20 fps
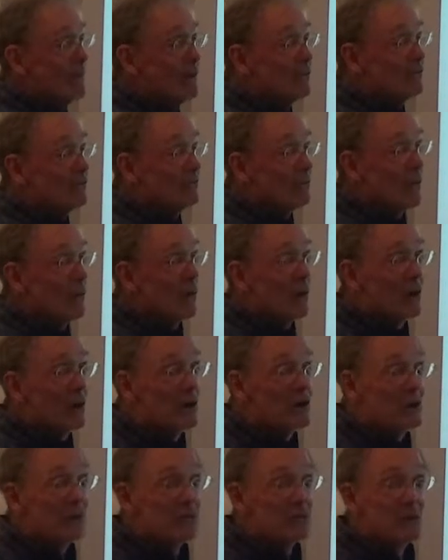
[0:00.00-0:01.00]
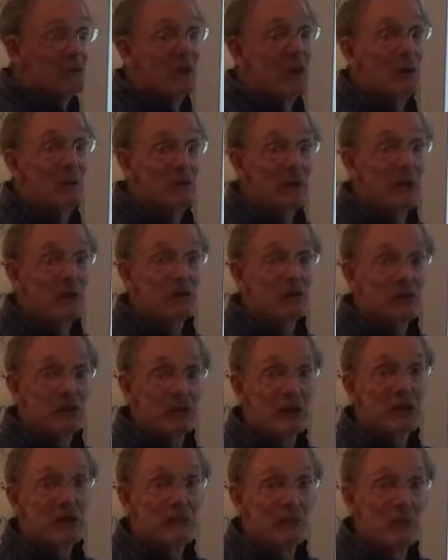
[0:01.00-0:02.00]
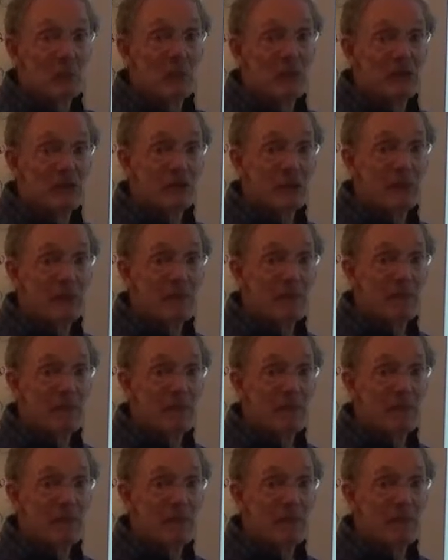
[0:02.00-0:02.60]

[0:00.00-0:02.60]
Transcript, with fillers: for a given amount of angular momentum.